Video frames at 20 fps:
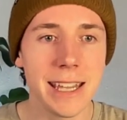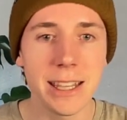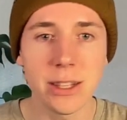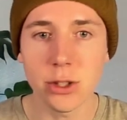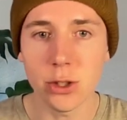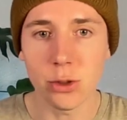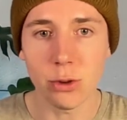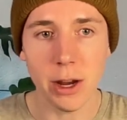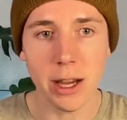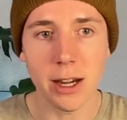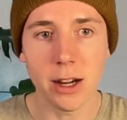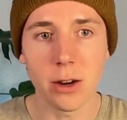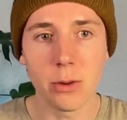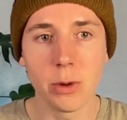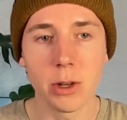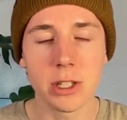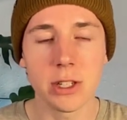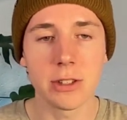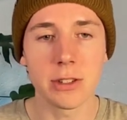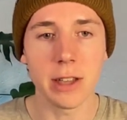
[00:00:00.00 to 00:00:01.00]
integrator,
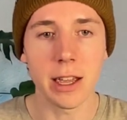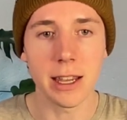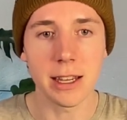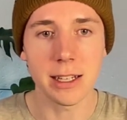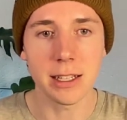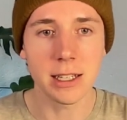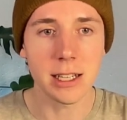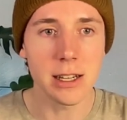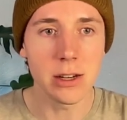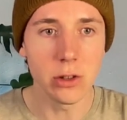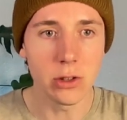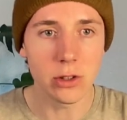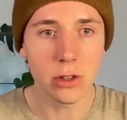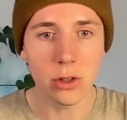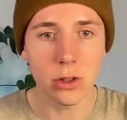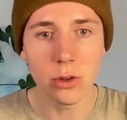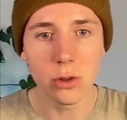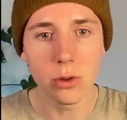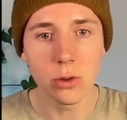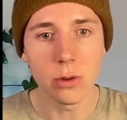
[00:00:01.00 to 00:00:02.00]
which is like tier
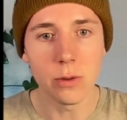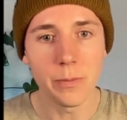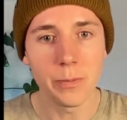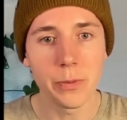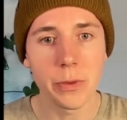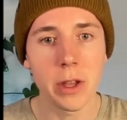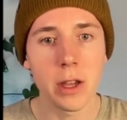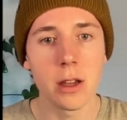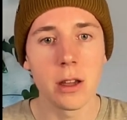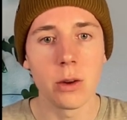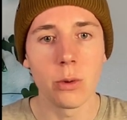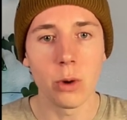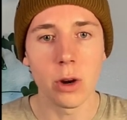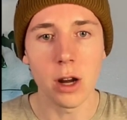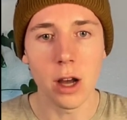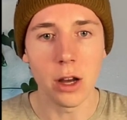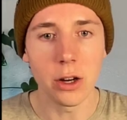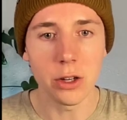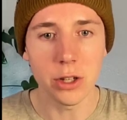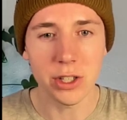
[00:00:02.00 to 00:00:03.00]
2, where it
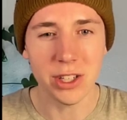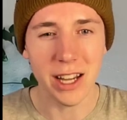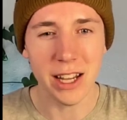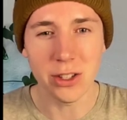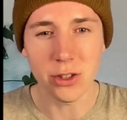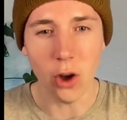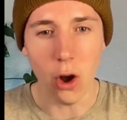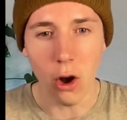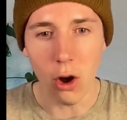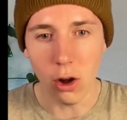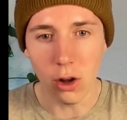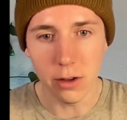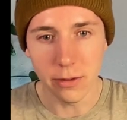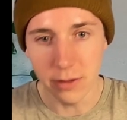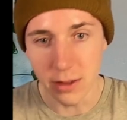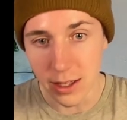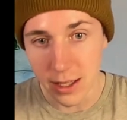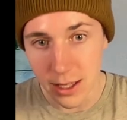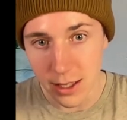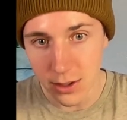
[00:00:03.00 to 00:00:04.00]
understands all
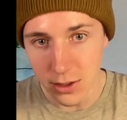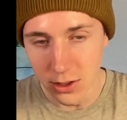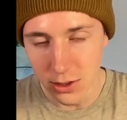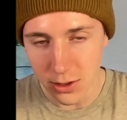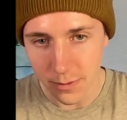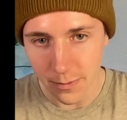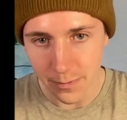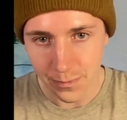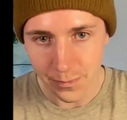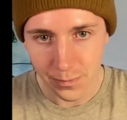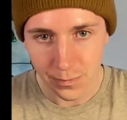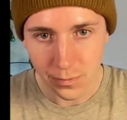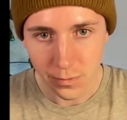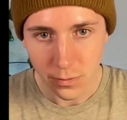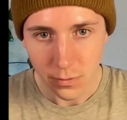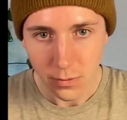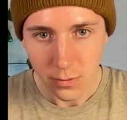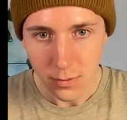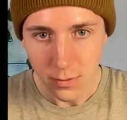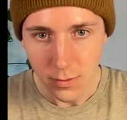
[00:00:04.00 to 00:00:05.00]
of these
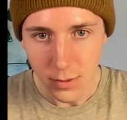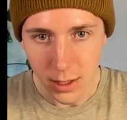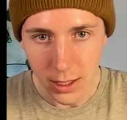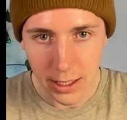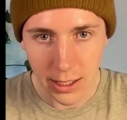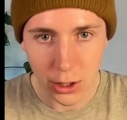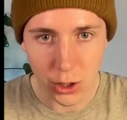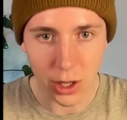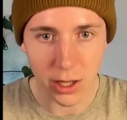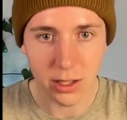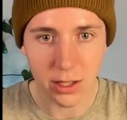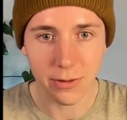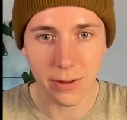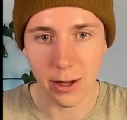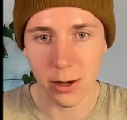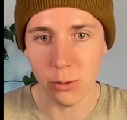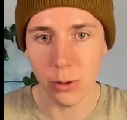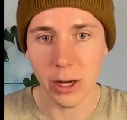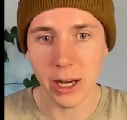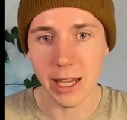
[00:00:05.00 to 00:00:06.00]
and tries to
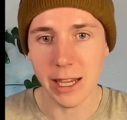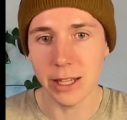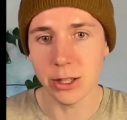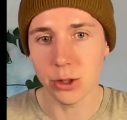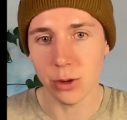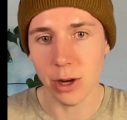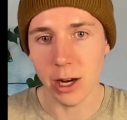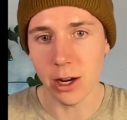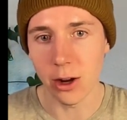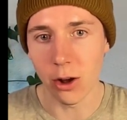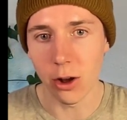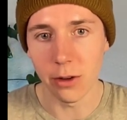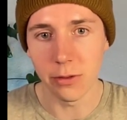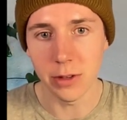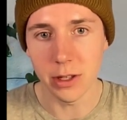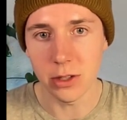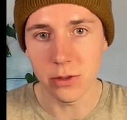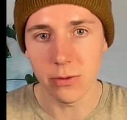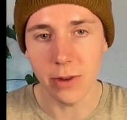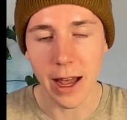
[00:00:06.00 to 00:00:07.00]
find a way to integrate all of
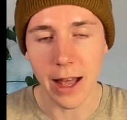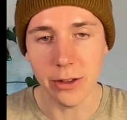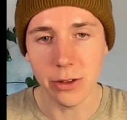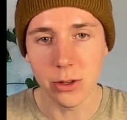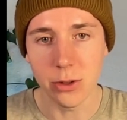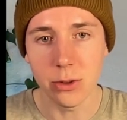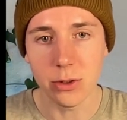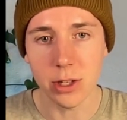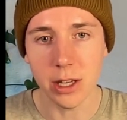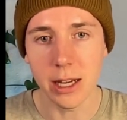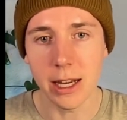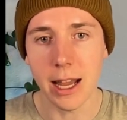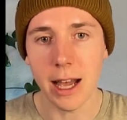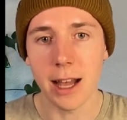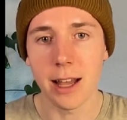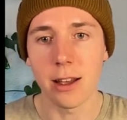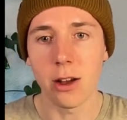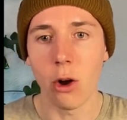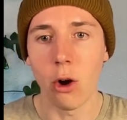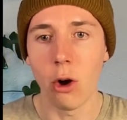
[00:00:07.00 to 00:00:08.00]
these values. And
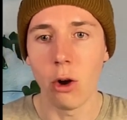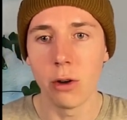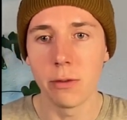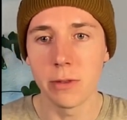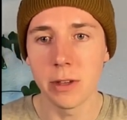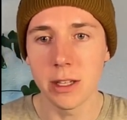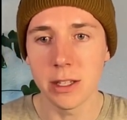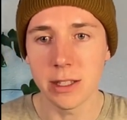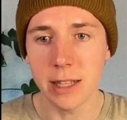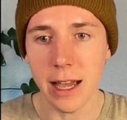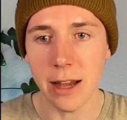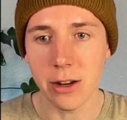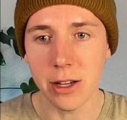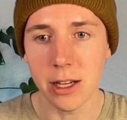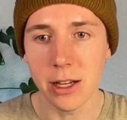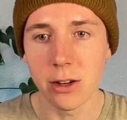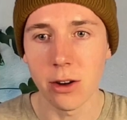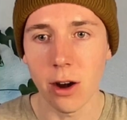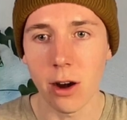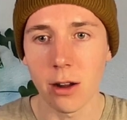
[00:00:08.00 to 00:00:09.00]
not all of these down
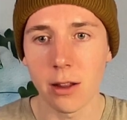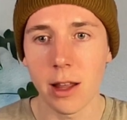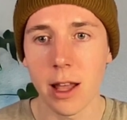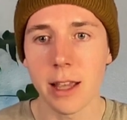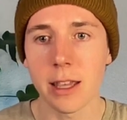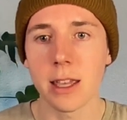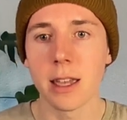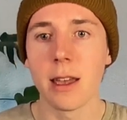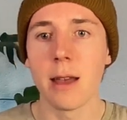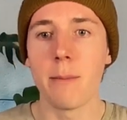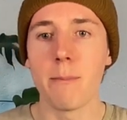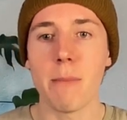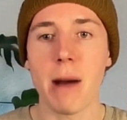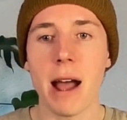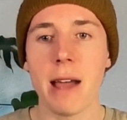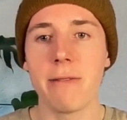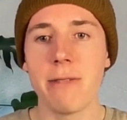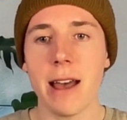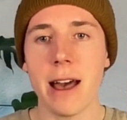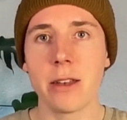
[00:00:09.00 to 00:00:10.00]
here are like
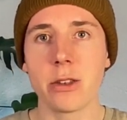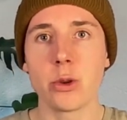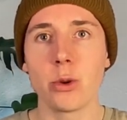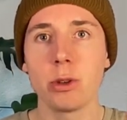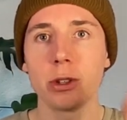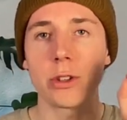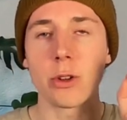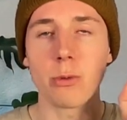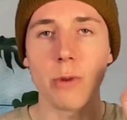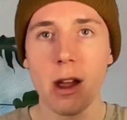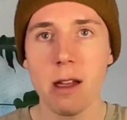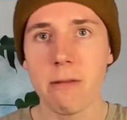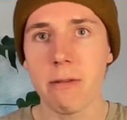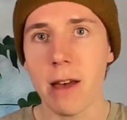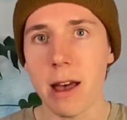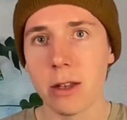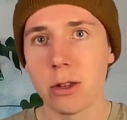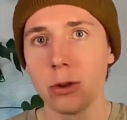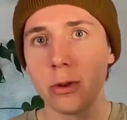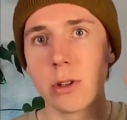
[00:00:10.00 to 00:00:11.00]
my value is the right
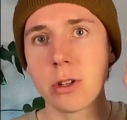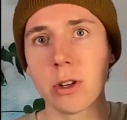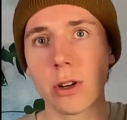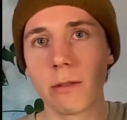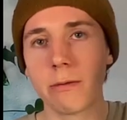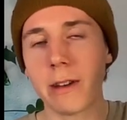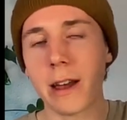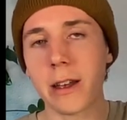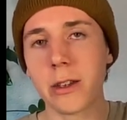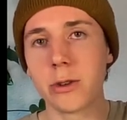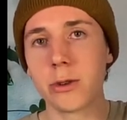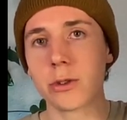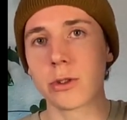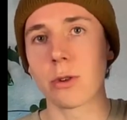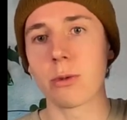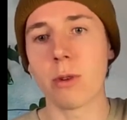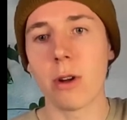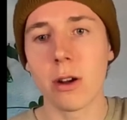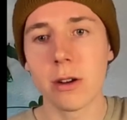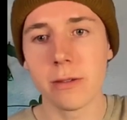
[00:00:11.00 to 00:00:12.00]
value and your value is the
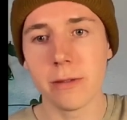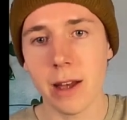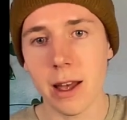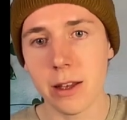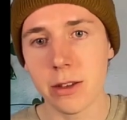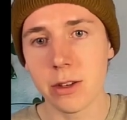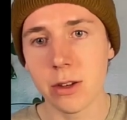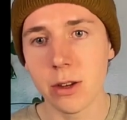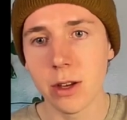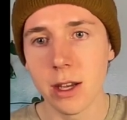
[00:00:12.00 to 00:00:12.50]
wrong value.